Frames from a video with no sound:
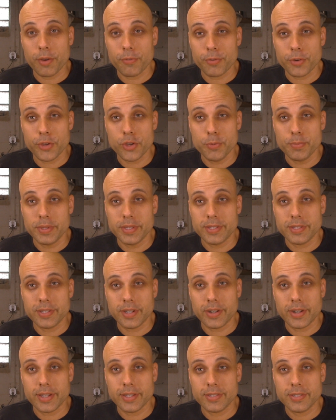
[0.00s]
for Humans
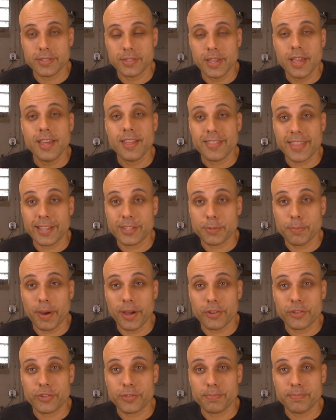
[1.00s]
series. Thanks a so
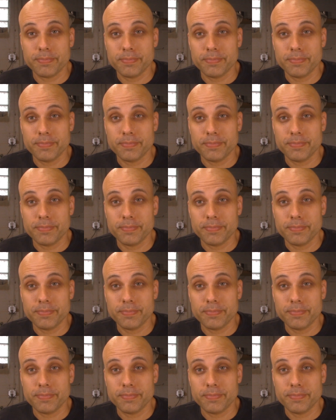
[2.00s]
bunch.